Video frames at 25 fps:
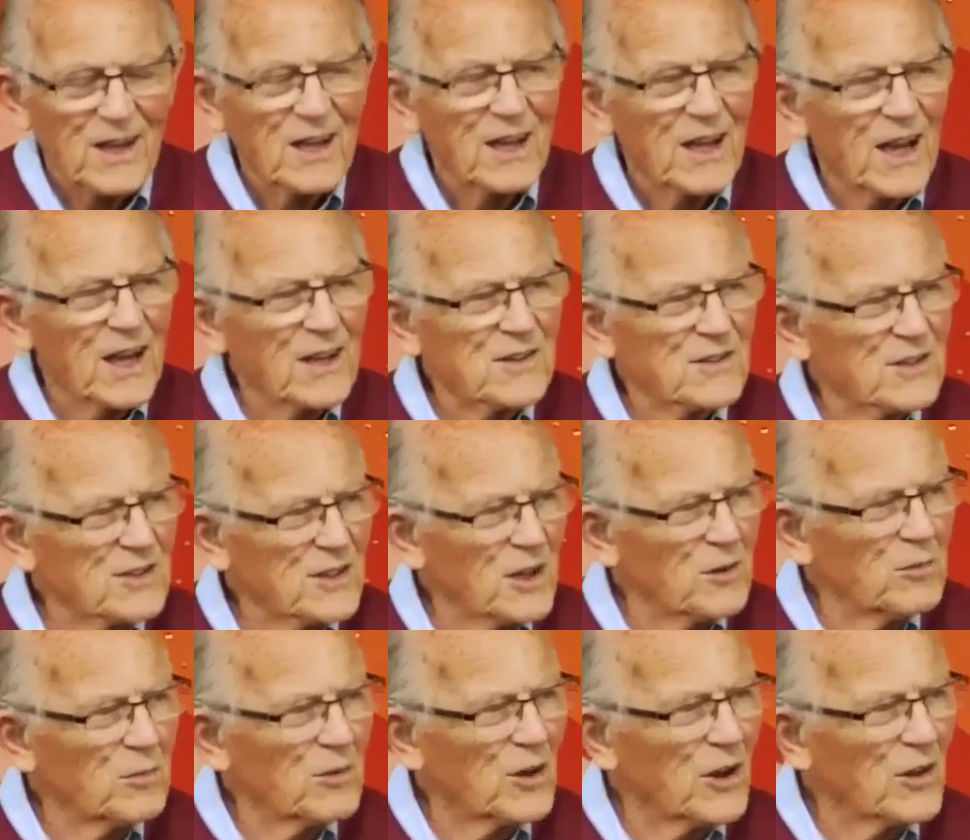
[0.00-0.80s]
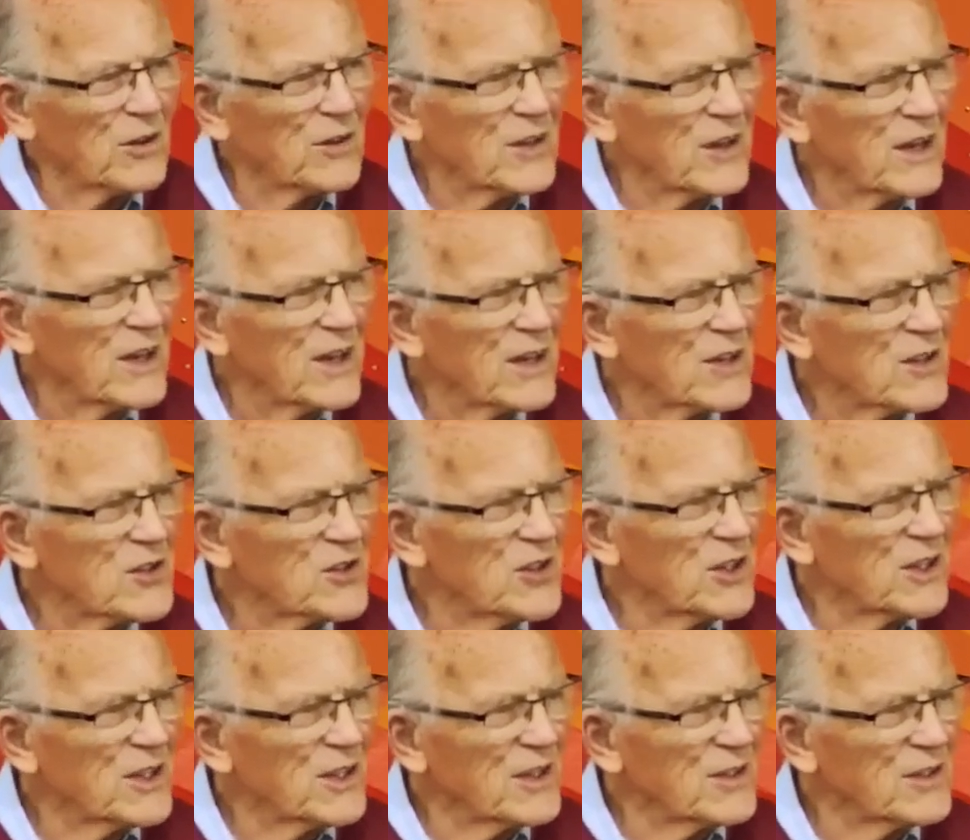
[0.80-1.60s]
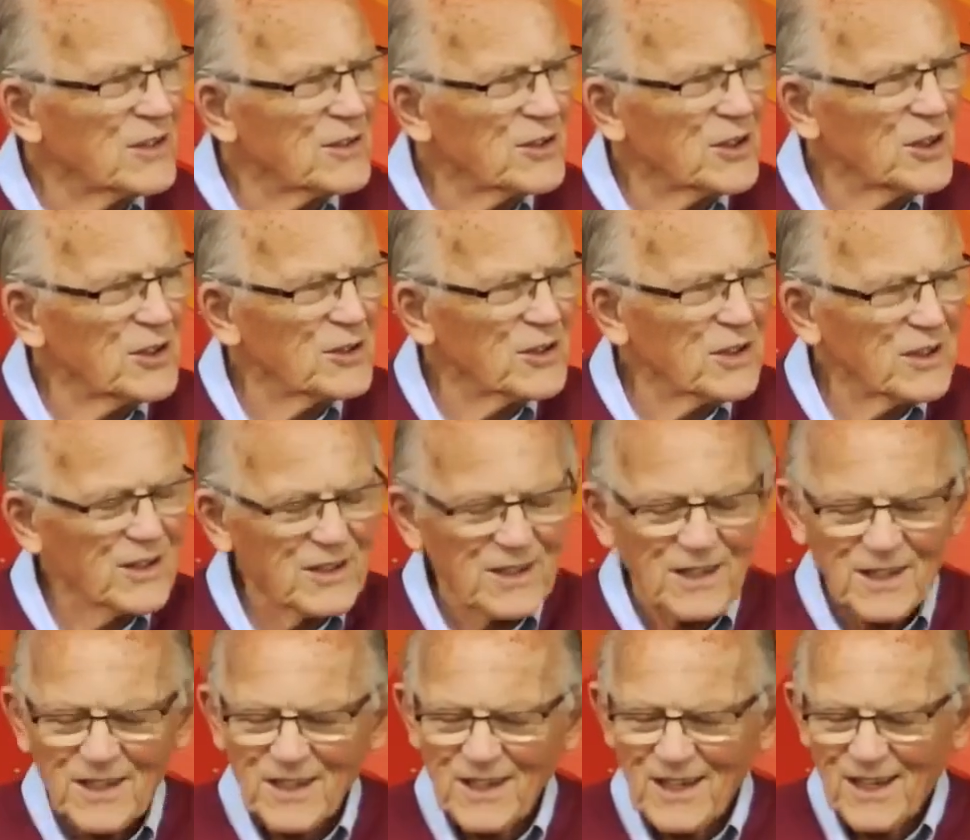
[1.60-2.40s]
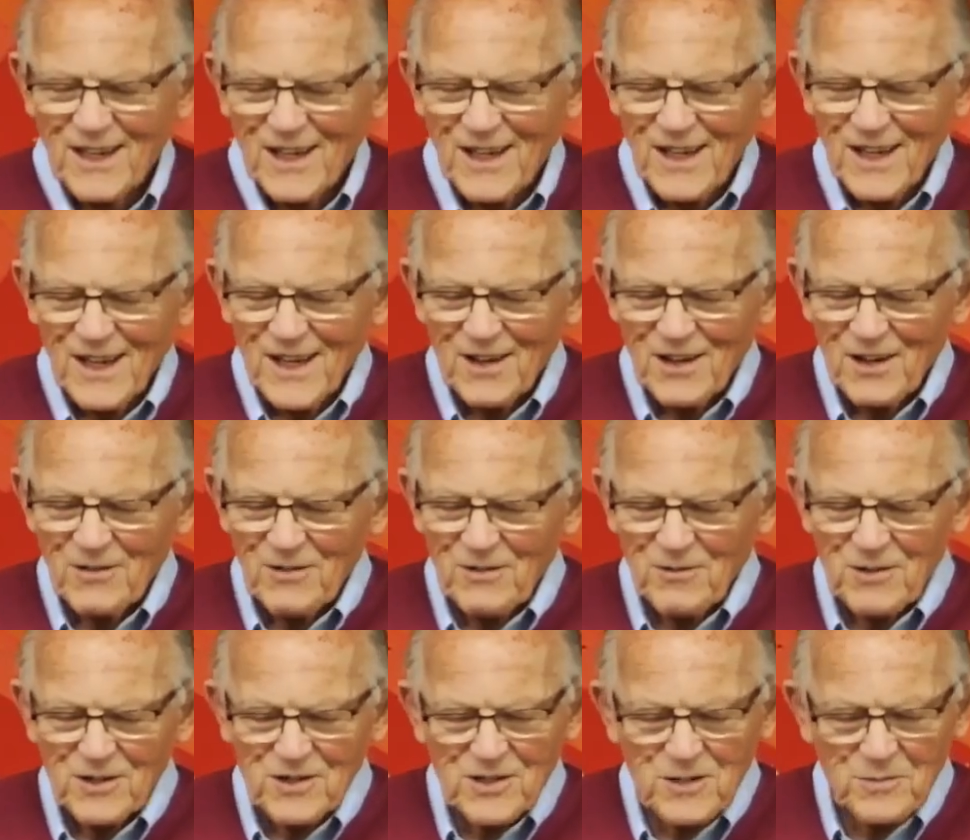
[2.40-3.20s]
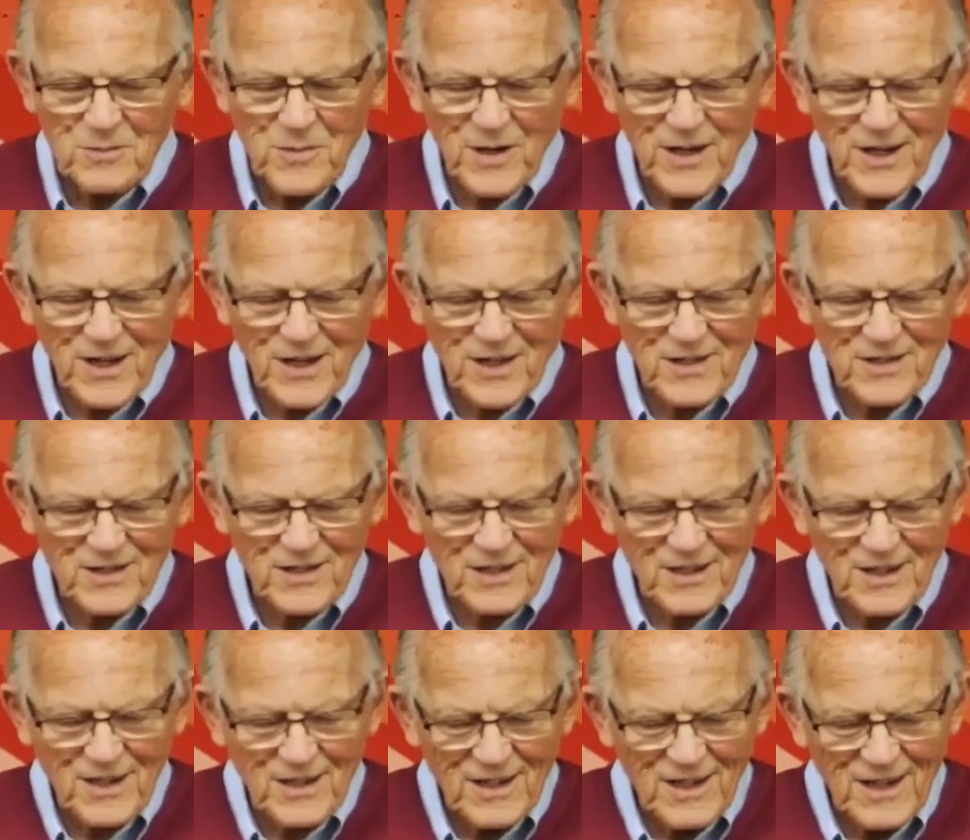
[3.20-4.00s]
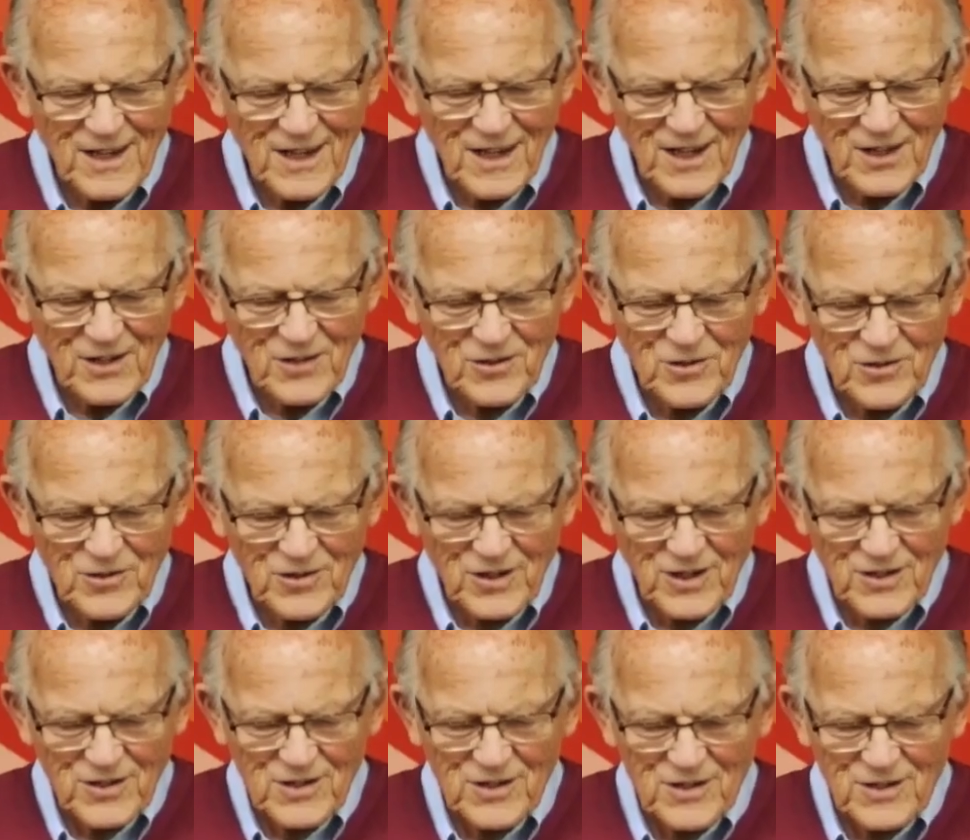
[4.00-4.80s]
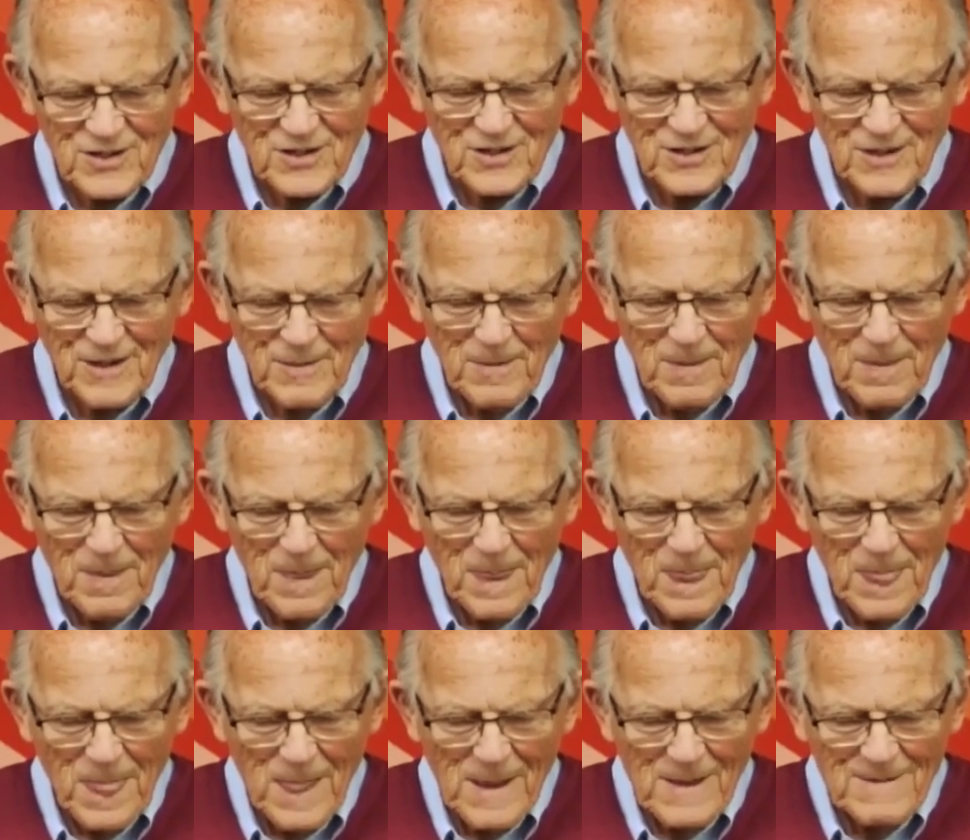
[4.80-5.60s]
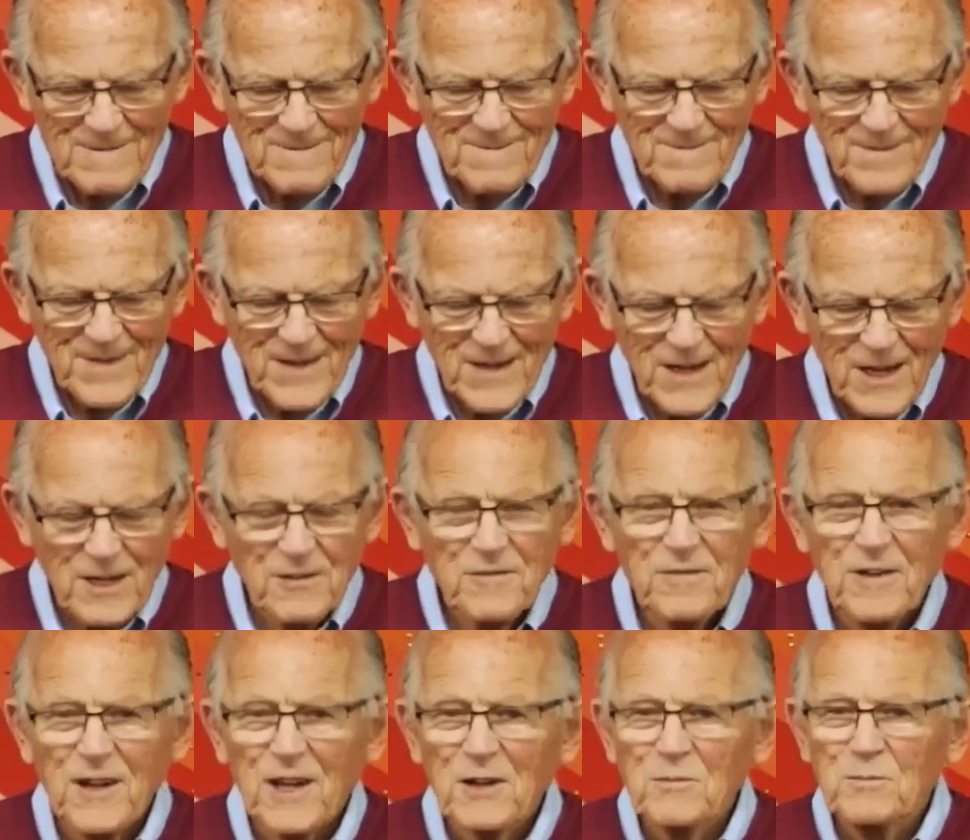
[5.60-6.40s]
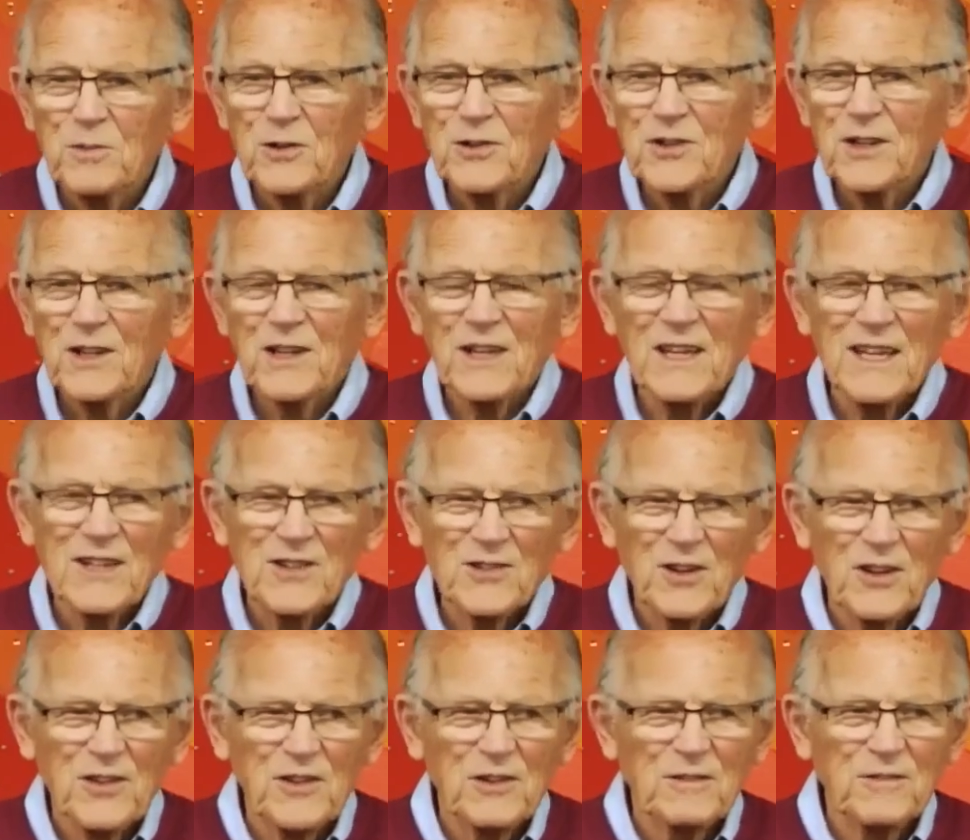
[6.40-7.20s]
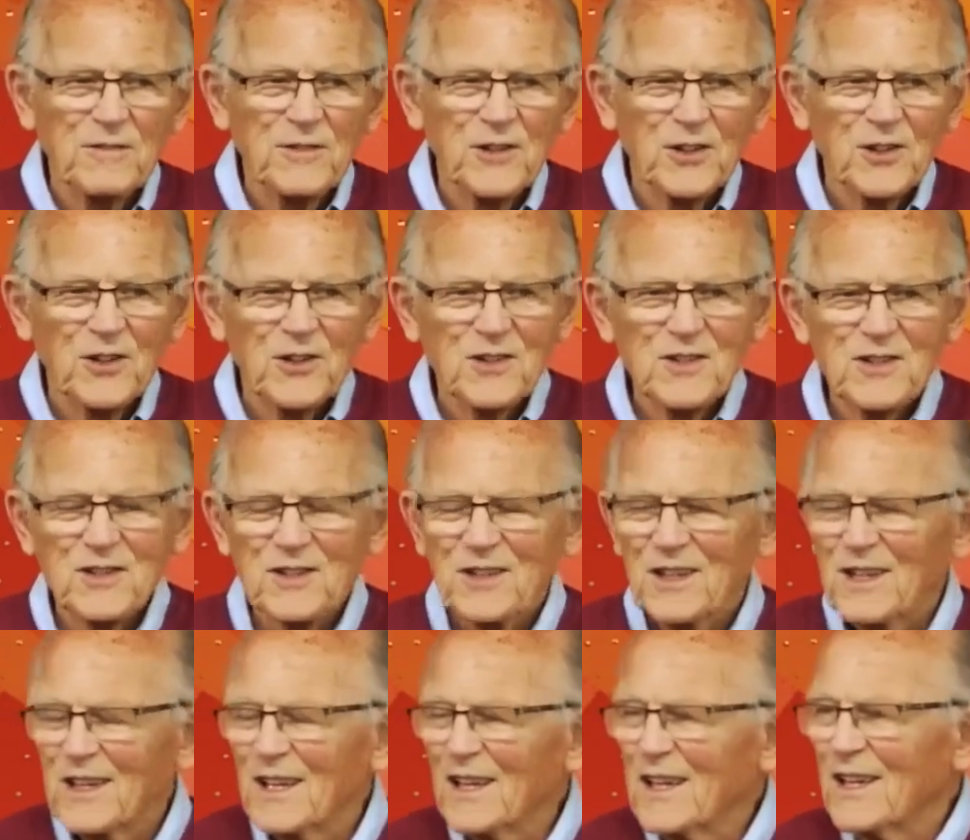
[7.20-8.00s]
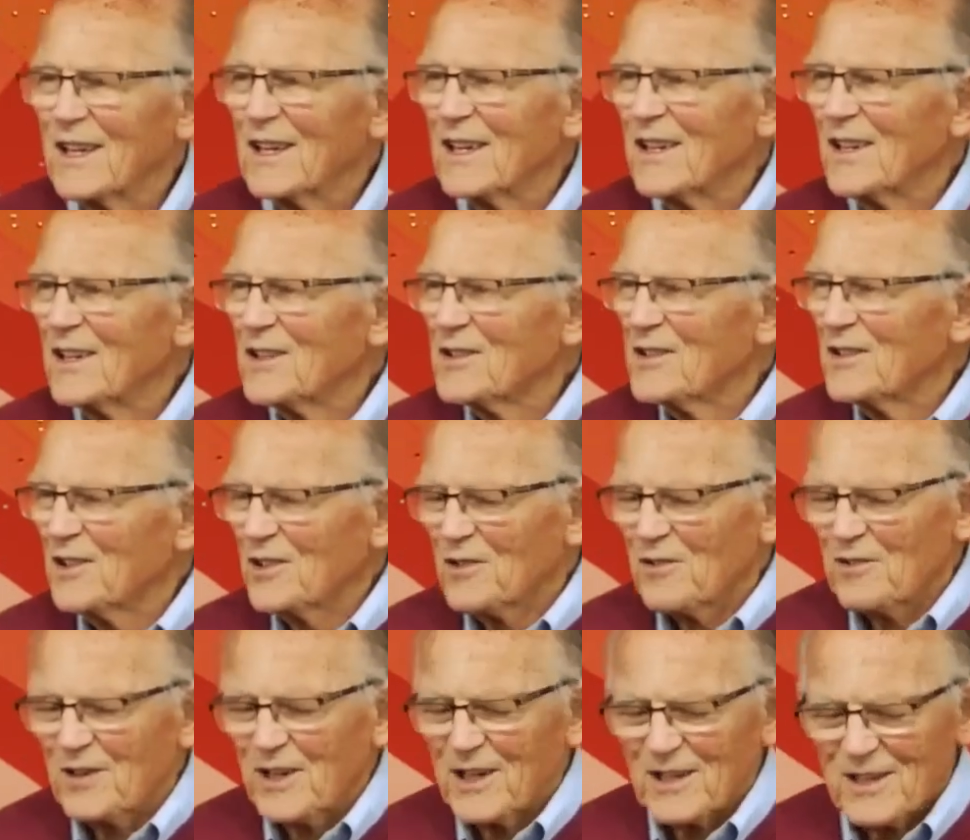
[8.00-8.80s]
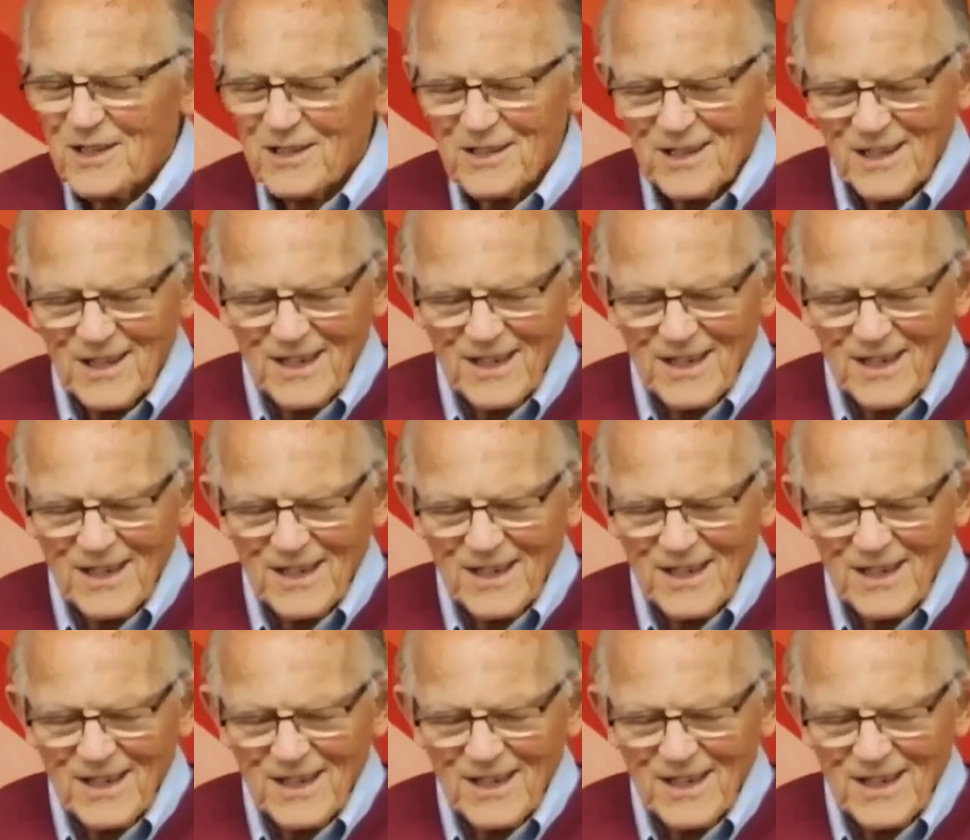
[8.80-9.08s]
as someone she can totally respect and trust. In fact, putting each other first is the great